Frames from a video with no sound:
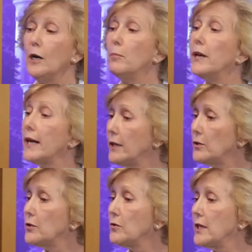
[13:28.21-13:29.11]
But I
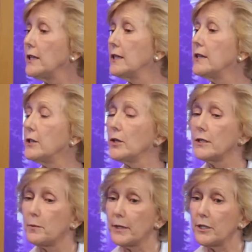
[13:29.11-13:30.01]
also think that there
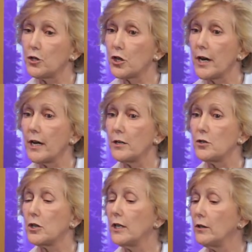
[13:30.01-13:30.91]
has been a
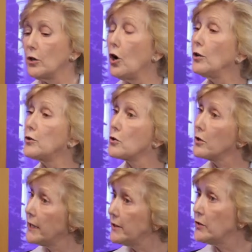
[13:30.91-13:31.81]
change in the culture
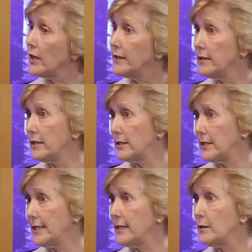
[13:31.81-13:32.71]
inside the
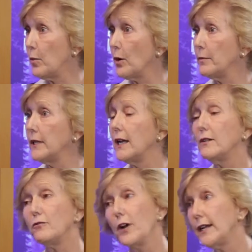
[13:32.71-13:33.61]
State Department
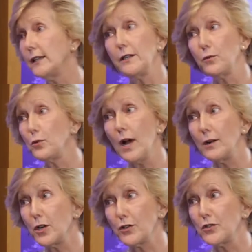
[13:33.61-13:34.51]
and frankly
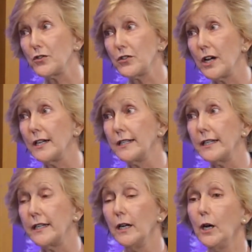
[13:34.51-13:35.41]
throughout our
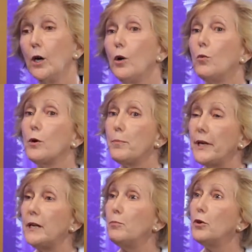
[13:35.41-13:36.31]
society where
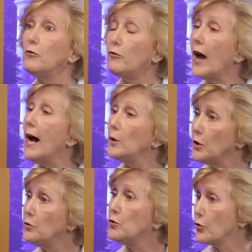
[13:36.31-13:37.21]
people
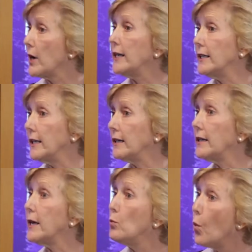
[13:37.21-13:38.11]
value training.
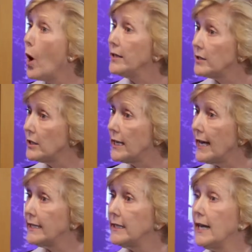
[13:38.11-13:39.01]
They want to
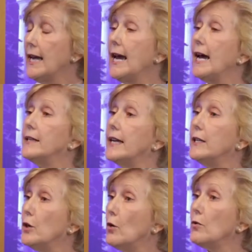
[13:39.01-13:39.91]
get it and they
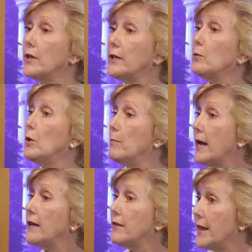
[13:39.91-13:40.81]
know that it will
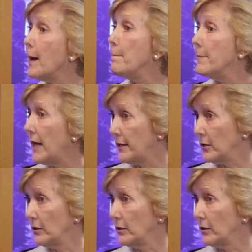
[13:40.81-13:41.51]
make them better.